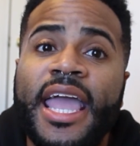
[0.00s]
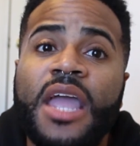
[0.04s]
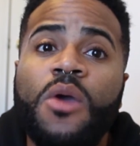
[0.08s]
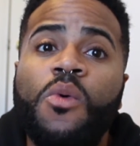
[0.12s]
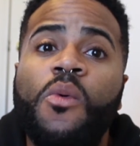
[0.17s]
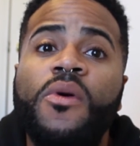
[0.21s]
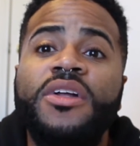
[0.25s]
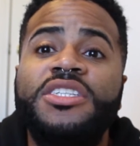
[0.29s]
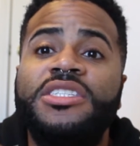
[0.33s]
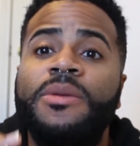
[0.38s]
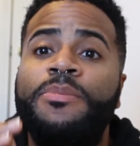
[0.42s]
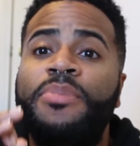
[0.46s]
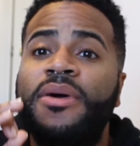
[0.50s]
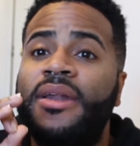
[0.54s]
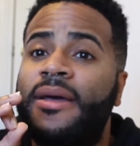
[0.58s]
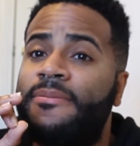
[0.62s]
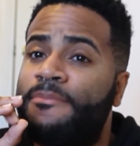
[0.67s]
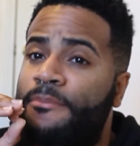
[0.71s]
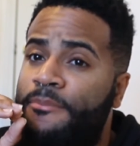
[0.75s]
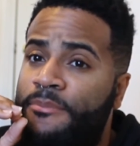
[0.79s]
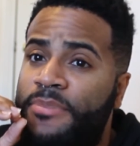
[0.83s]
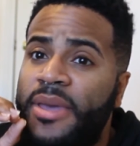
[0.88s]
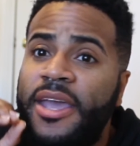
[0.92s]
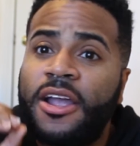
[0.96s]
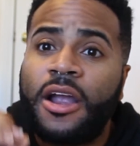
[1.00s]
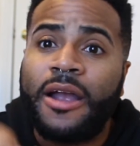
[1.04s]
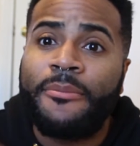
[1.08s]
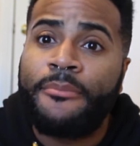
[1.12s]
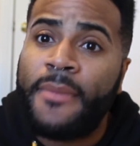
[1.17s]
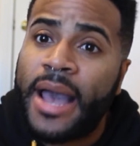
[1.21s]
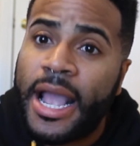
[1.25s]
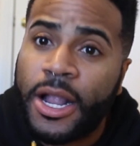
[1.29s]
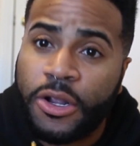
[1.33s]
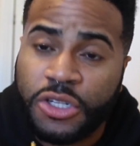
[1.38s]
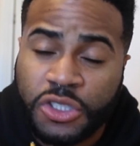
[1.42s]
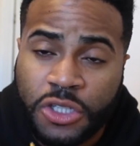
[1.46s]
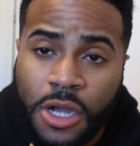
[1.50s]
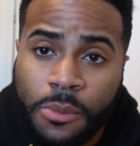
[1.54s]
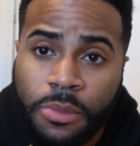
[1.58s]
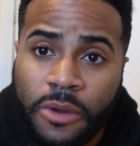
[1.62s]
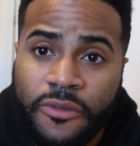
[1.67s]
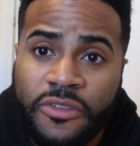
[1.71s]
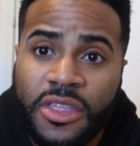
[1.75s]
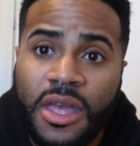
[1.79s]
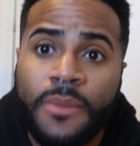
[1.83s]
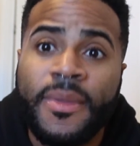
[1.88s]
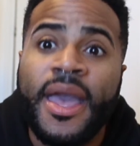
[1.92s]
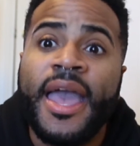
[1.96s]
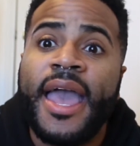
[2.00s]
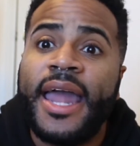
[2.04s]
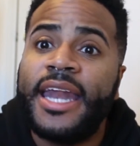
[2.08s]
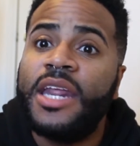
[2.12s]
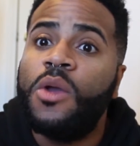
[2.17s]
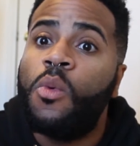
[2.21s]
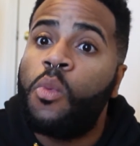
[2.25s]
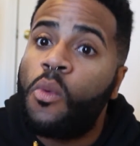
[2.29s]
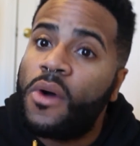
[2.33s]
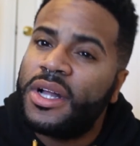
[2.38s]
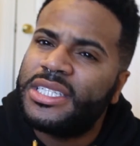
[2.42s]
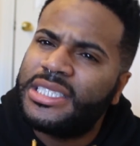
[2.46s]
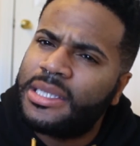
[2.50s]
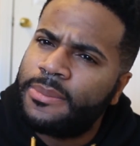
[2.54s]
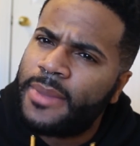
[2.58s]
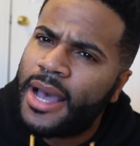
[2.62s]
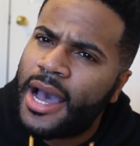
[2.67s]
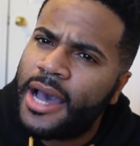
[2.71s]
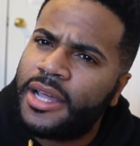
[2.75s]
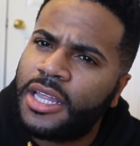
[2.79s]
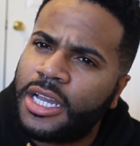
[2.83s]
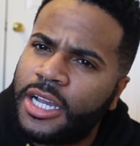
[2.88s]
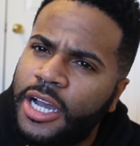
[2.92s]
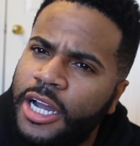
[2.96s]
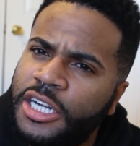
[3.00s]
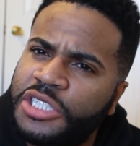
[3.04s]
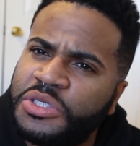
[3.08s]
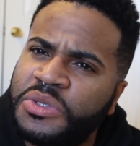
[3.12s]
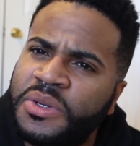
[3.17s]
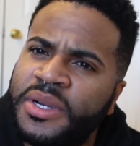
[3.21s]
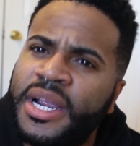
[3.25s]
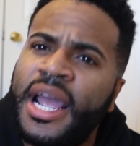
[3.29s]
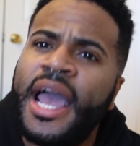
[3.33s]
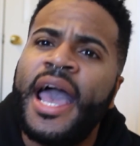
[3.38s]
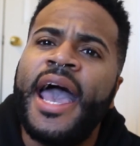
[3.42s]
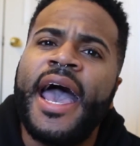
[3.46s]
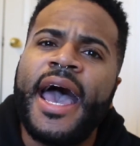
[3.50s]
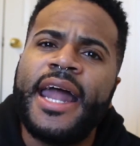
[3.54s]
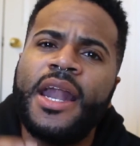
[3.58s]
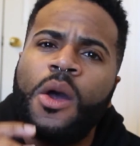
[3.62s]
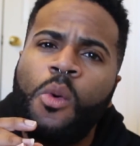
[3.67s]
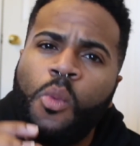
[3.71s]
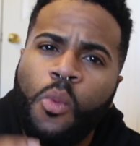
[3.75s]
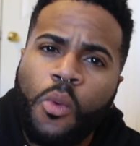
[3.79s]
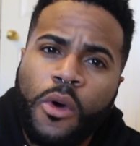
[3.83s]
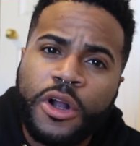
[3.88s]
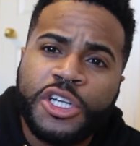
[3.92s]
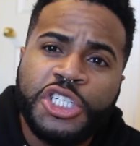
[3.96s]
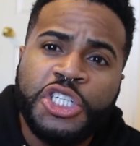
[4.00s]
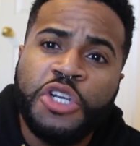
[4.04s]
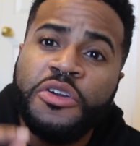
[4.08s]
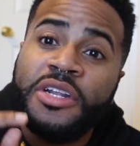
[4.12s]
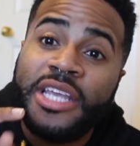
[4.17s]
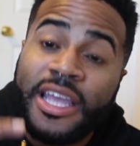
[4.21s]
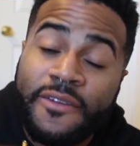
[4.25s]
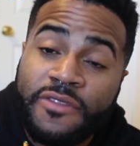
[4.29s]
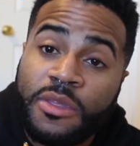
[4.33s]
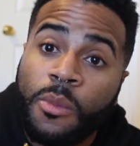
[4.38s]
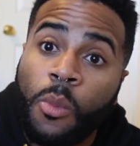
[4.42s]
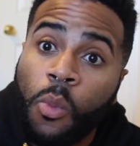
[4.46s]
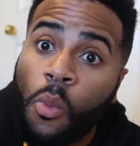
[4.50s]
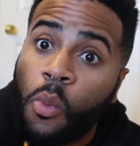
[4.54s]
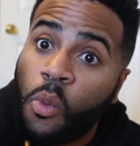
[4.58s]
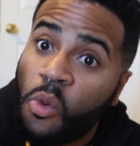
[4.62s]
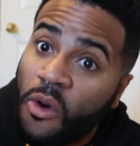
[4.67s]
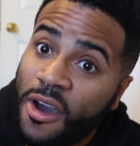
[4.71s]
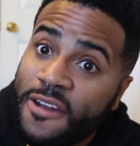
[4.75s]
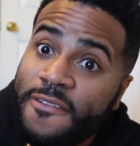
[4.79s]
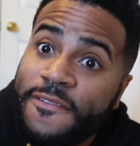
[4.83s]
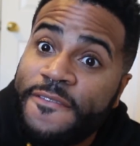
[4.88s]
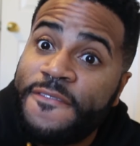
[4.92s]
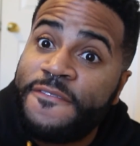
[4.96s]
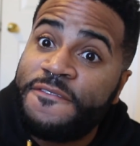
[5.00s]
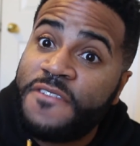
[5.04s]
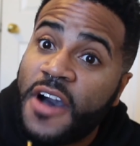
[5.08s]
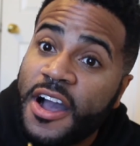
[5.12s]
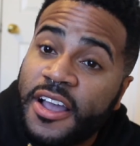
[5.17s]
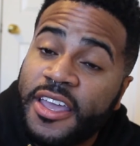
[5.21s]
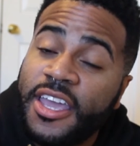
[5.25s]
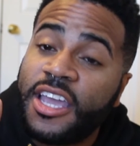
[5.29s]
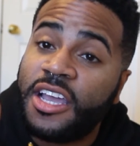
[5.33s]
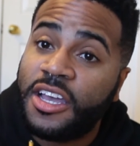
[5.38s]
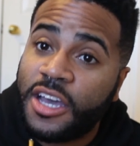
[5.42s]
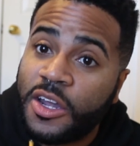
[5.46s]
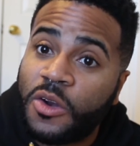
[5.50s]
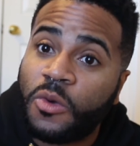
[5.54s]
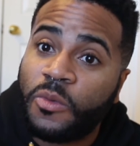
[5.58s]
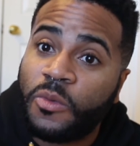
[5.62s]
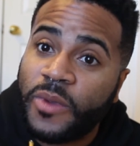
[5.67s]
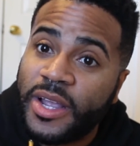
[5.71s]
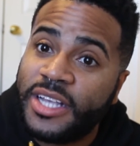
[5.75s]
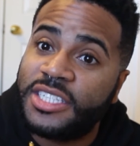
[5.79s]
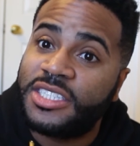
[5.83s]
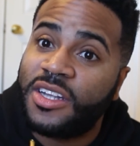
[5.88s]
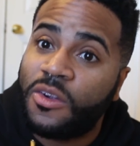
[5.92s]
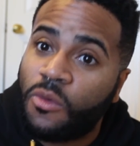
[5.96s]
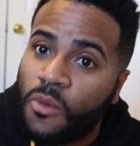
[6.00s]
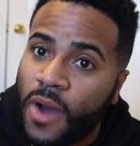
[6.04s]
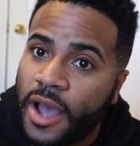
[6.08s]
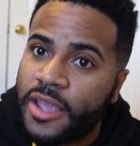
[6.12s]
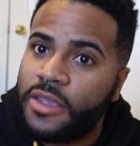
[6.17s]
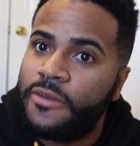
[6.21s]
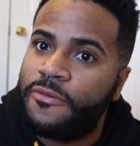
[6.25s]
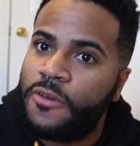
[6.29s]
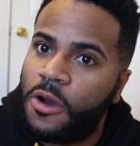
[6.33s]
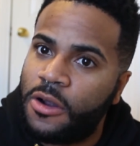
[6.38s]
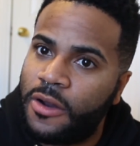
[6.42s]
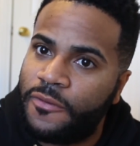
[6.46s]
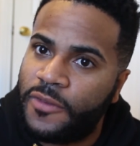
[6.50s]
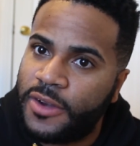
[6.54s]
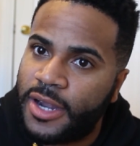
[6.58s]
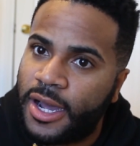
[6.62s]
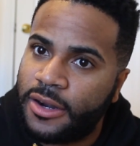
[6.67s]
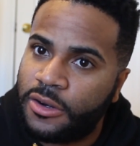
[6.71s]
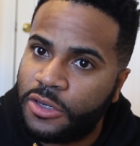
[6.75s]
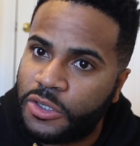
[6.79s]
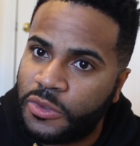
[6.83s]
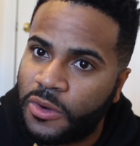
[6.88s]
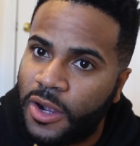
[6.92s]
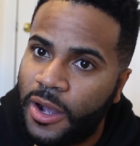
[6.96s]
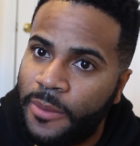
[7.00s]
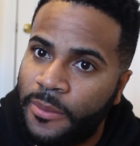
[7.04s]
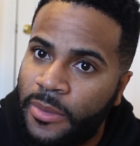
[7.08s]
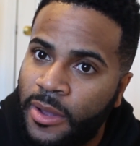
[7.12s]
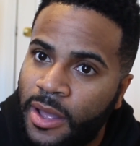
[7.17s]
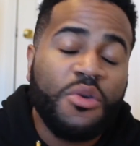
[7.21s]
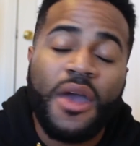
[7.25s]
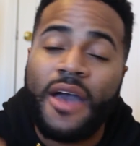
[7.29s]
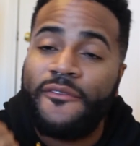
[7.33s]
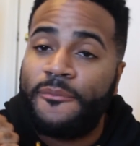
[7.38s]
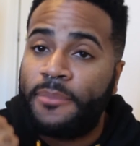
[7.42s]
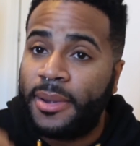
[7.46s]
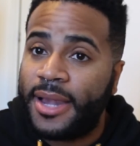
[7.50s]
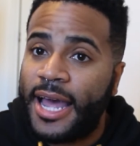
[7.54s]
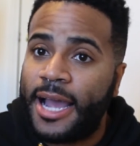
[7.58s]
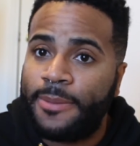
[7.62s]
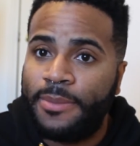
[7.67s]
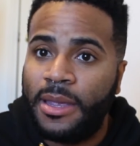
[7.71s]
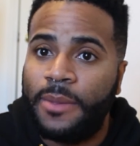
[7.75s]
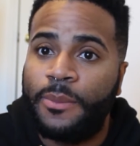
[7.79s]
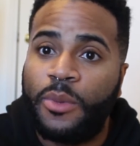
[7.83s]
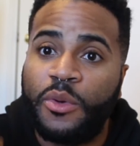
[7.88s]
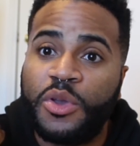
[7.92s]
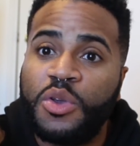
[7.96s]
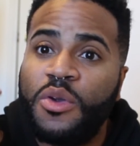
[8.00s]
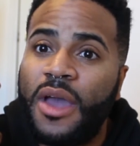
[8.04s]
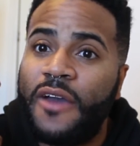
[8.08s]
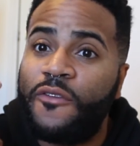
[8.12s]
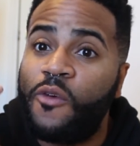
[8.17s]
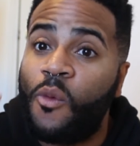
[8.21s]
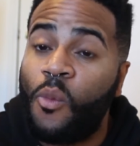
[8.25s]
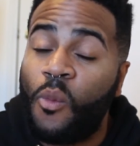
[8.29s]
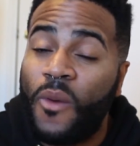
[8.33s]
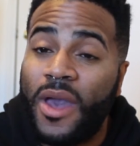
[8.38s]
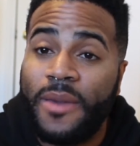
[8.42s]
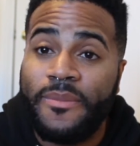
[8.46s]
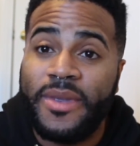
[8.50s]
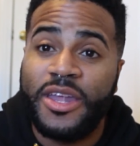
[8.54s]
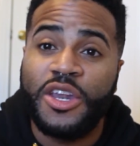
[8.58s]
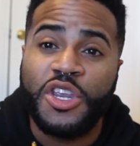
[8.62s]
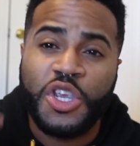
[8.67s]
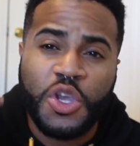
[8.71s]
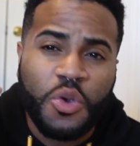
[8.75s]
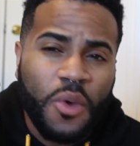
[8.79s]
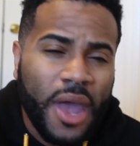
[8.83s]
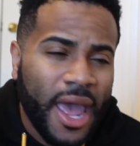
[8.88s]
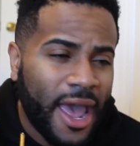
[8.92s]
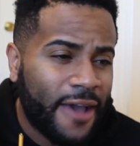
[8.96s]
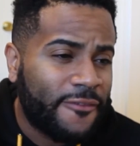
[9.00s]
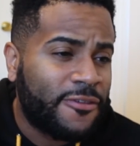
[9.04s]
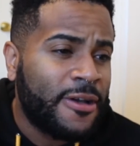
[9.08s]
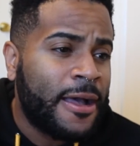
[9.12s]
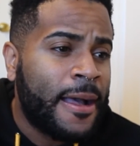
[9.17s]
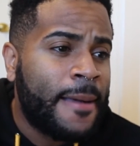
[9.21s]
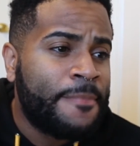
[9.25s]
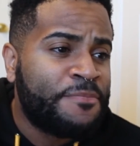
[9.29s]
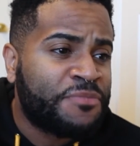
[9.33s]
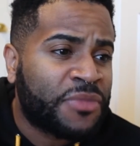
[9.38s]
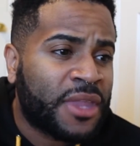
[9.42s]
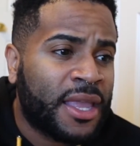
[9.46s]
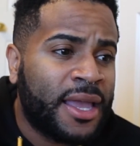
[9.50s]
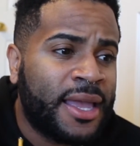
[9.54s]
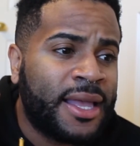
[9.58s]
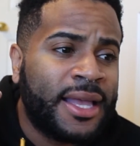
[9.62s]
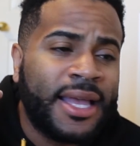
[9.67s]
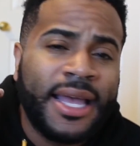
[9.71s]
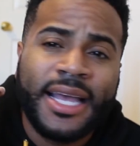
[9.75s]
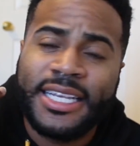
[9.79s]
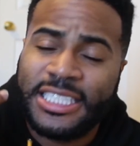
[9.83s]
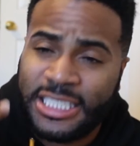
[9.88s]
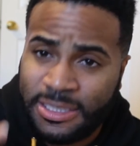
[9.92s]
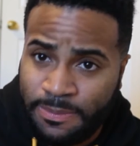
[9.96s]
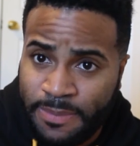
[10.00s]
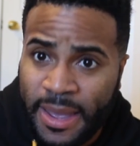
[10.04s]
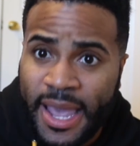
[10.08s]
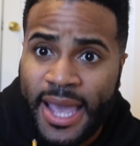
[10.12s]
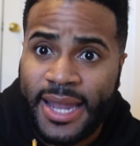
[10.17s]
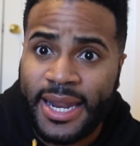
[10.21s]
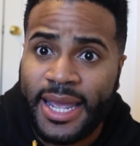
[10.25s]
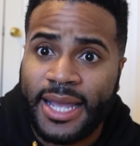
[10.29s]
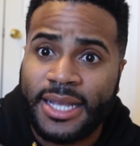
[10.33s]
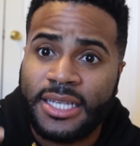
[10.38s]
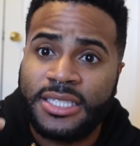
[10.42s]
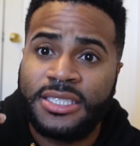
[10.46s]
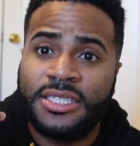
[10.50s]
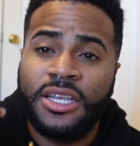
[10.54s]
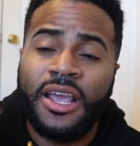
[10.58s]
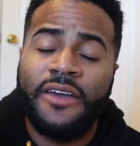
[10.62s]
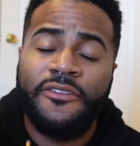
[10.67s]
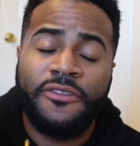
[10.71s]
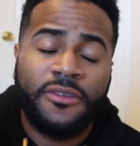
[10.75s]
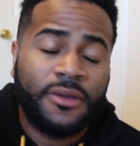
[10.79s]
he wants to put a bigger microscope over them and he wants them out of the country. And I want you to give them one fucking good reason of why you voted for Donald Trump. You have black people, you have women, you have Hispanics,